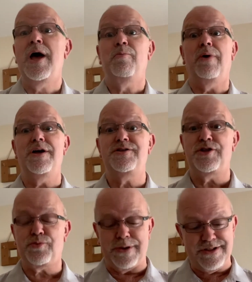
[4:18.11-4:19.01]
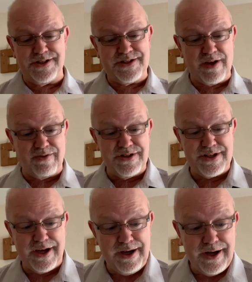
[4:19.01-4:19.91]
Mine's a
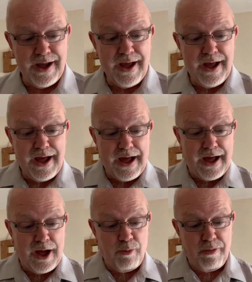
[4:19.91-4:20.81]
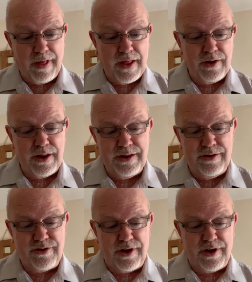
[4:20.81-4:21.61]
2017, and